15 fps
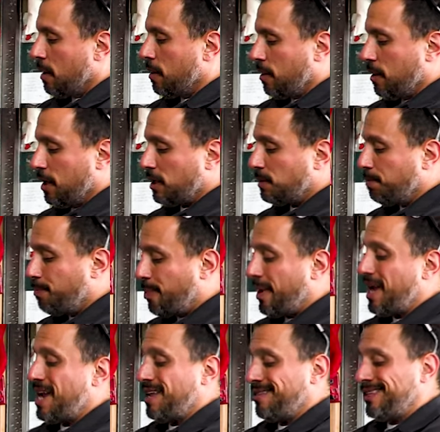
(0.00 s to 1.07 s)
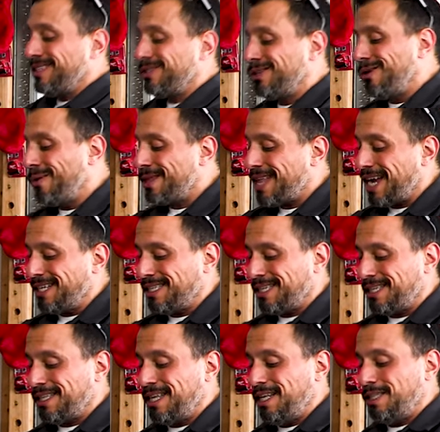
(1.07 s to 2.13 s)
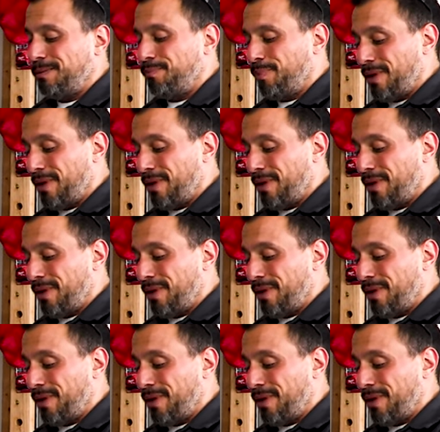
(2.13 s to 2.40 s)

This bit, this 2 and 9 16